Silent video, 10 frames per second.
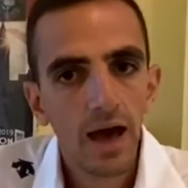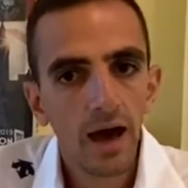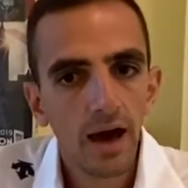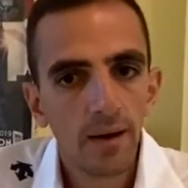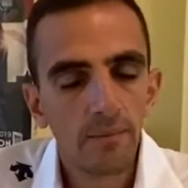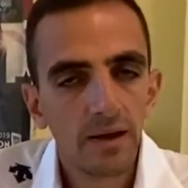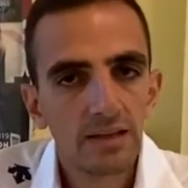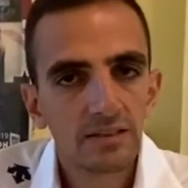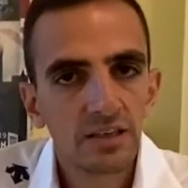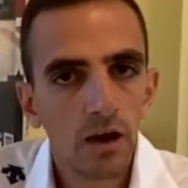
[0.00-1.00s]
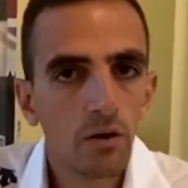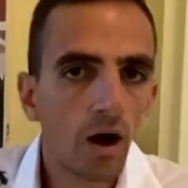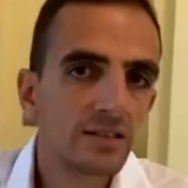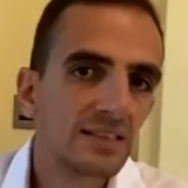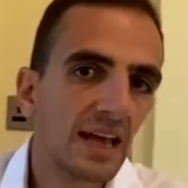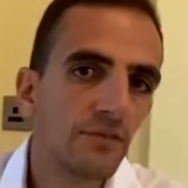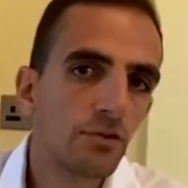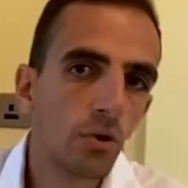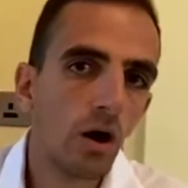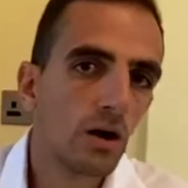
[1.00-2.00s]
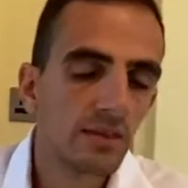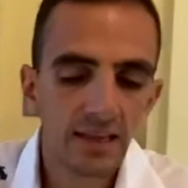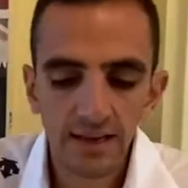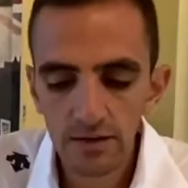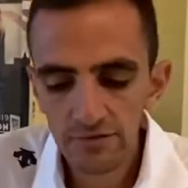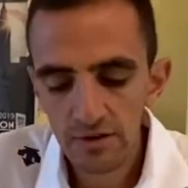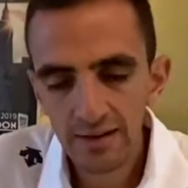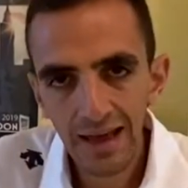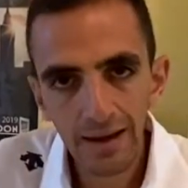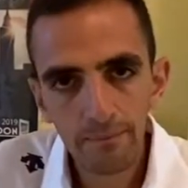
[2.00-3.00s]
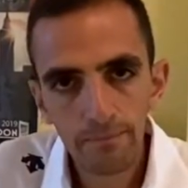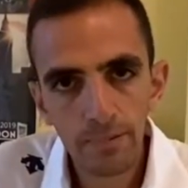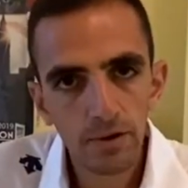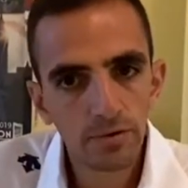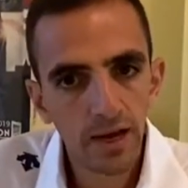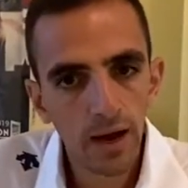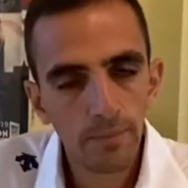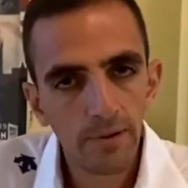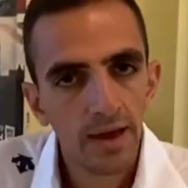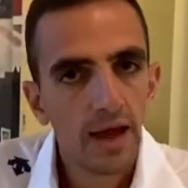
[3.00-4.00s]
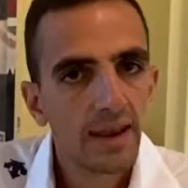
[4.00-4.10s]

Um, so I'd say if you are thinking of doing that, build up.